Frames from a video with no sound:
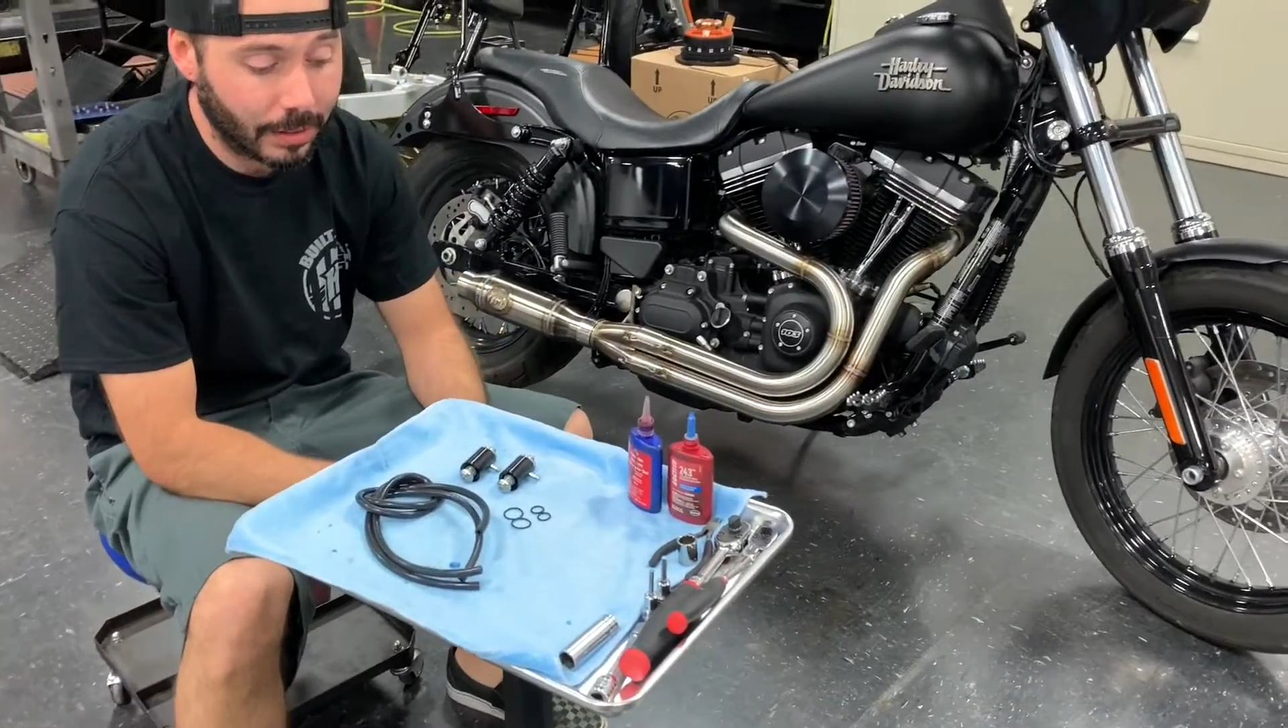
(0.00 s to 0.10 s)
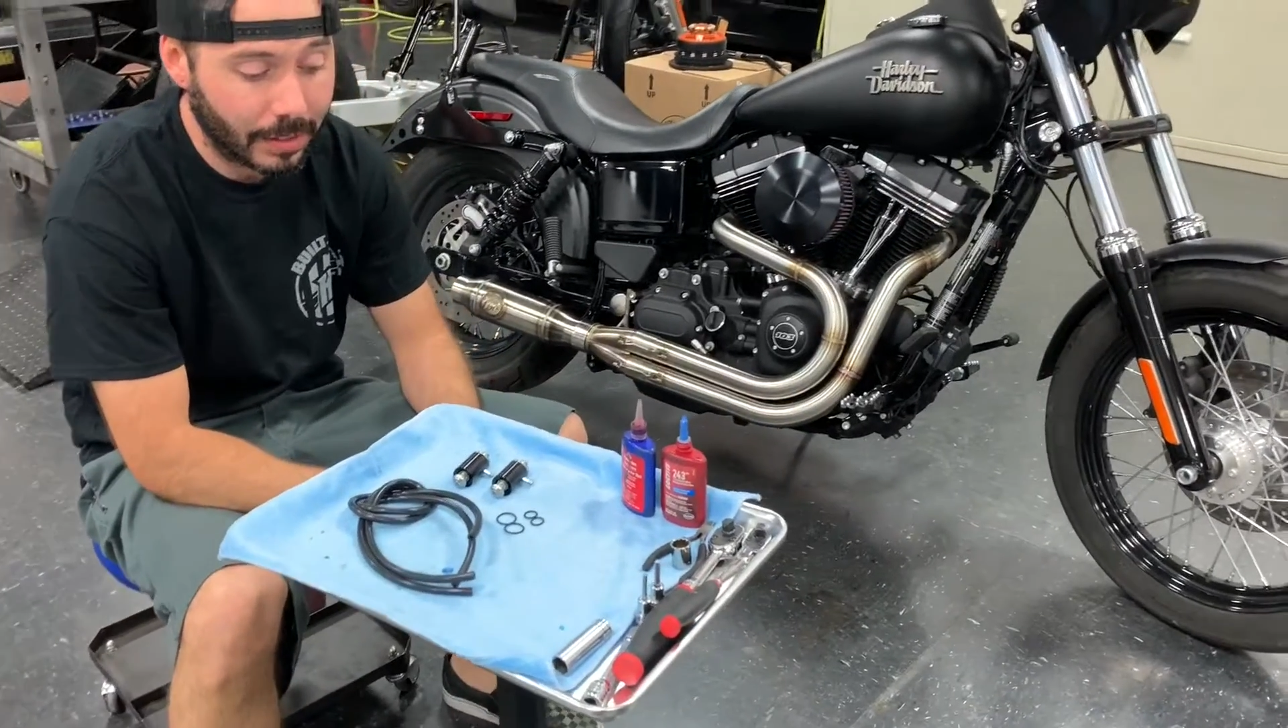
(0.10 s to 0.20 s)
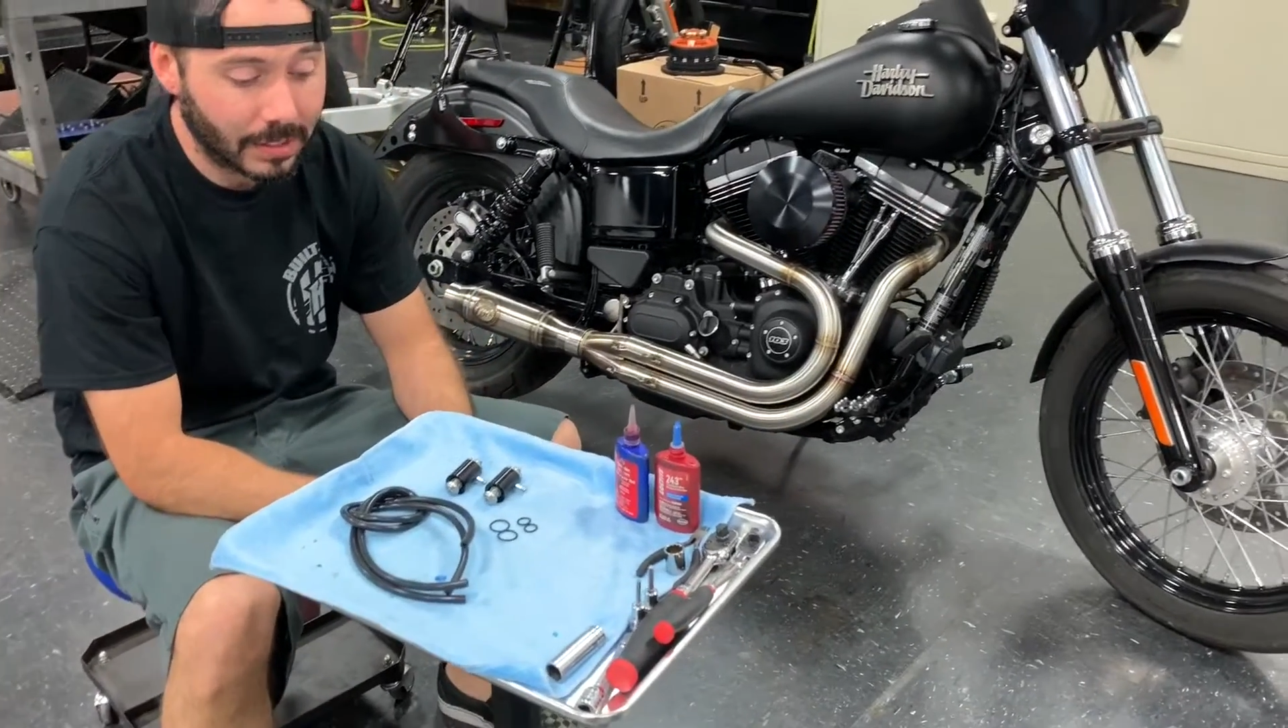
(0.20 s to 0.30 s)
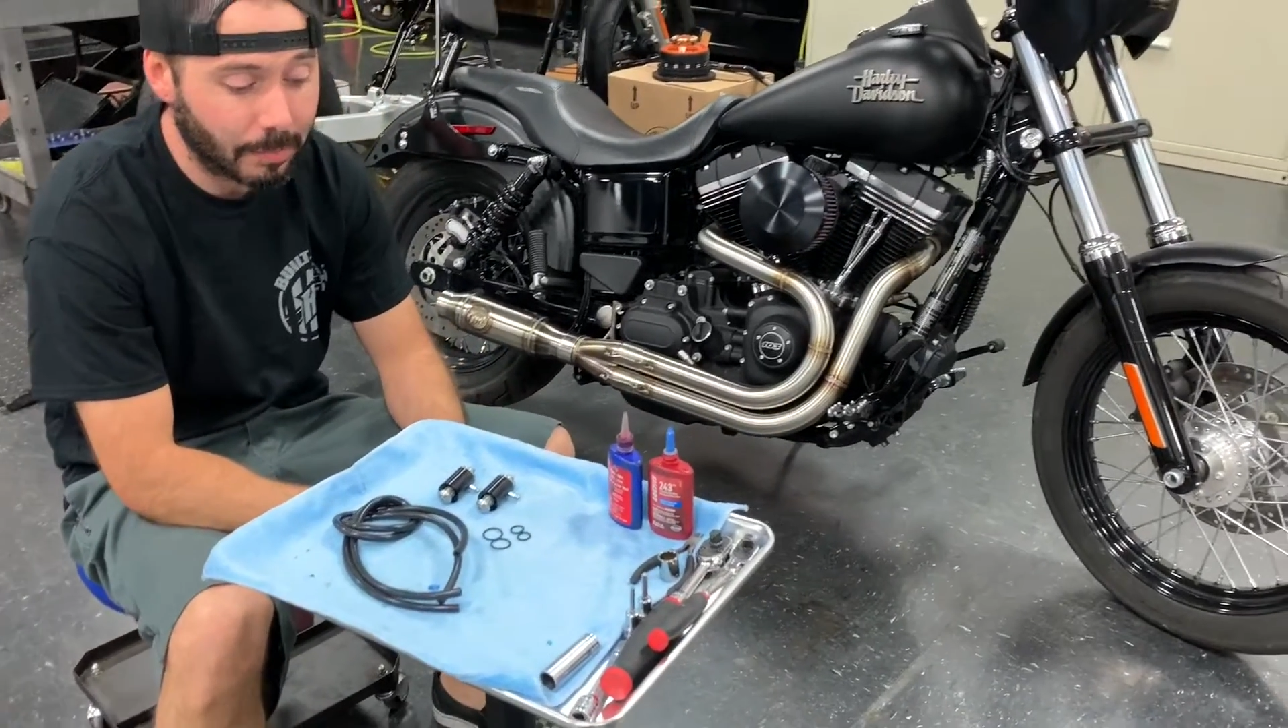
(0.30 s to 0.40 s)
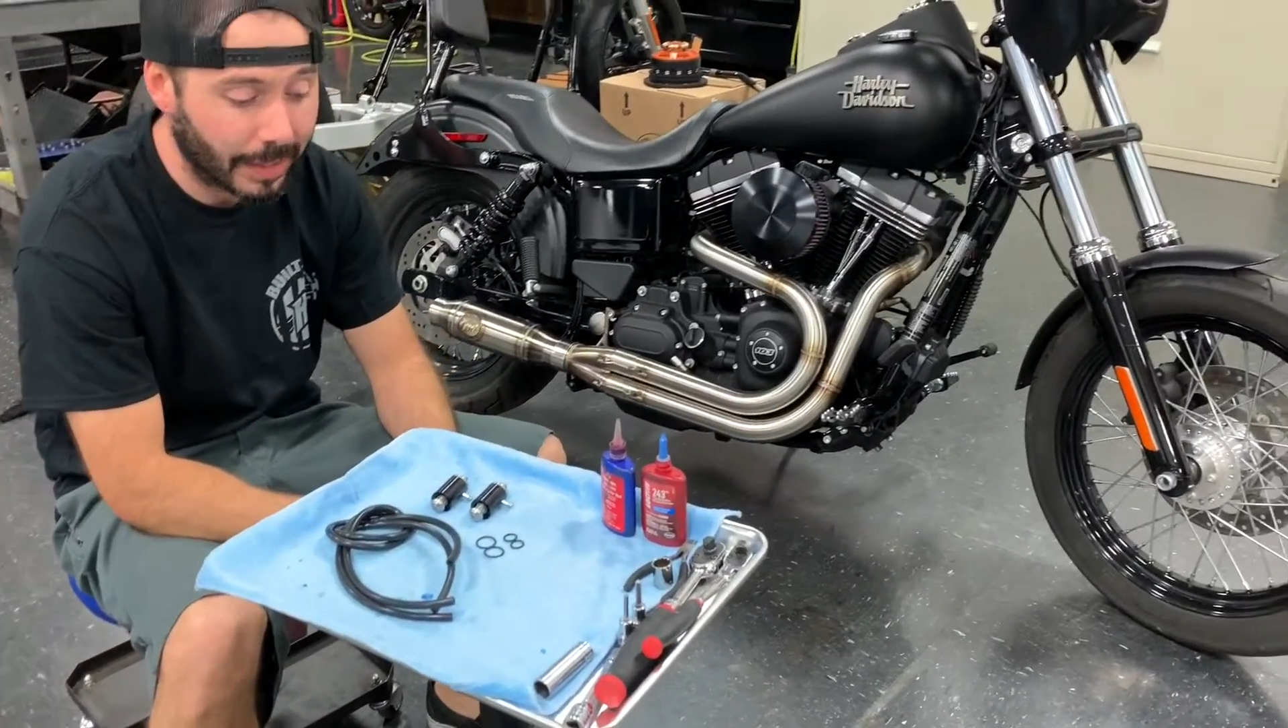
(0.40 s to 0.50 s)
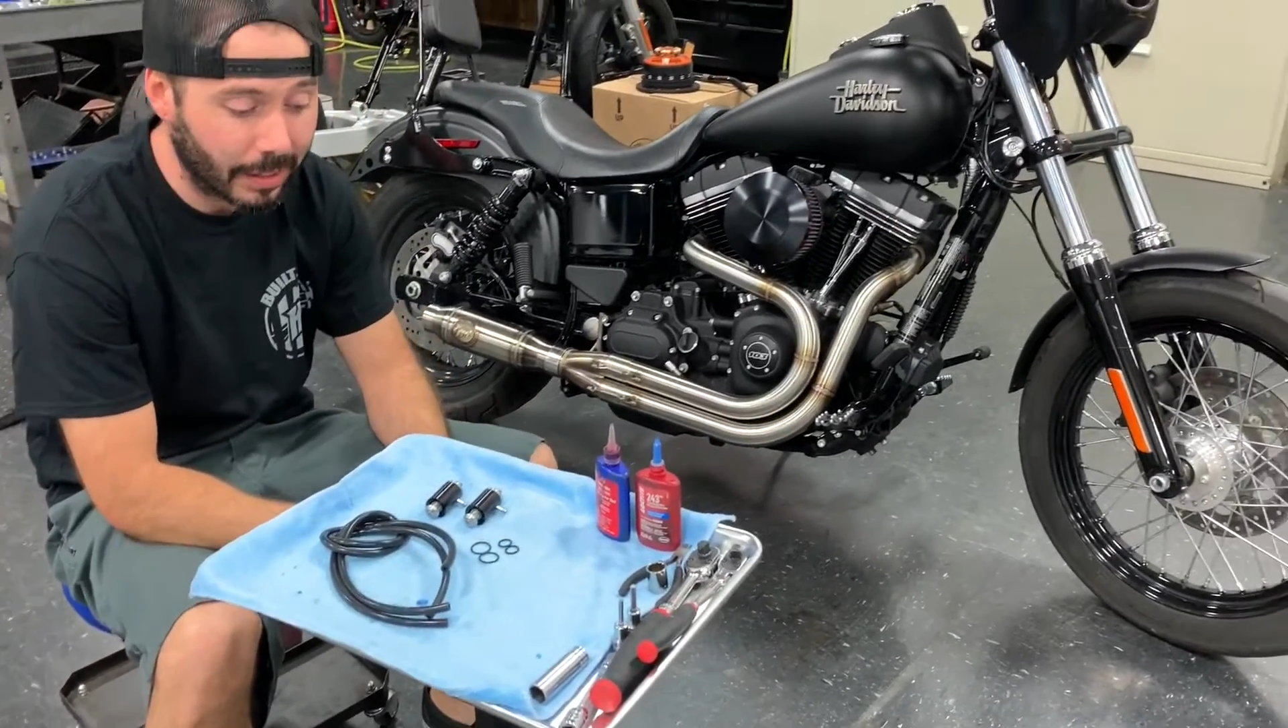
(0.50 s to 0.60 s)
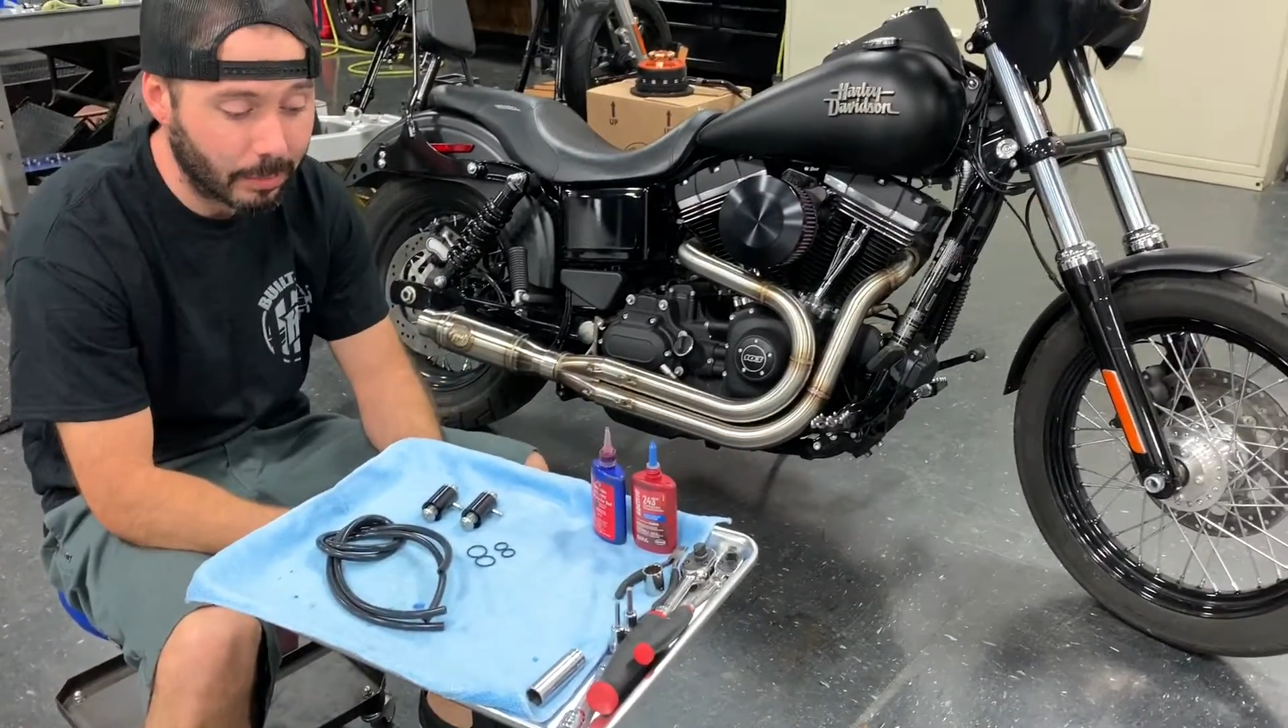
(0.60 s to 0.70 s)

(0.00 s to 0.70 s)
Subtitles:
This may or